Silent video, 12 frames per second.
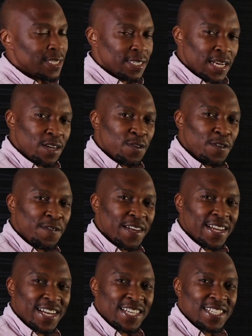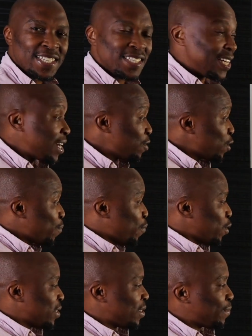Certain configurations that are not
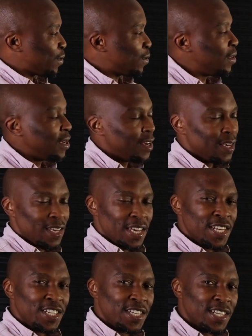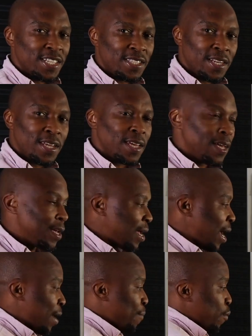possible in GNS 3
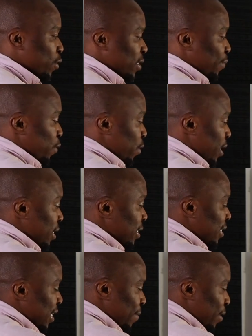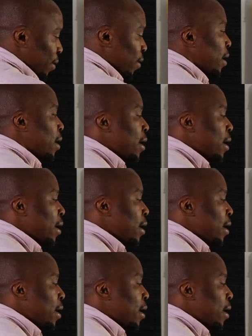are possible in CML.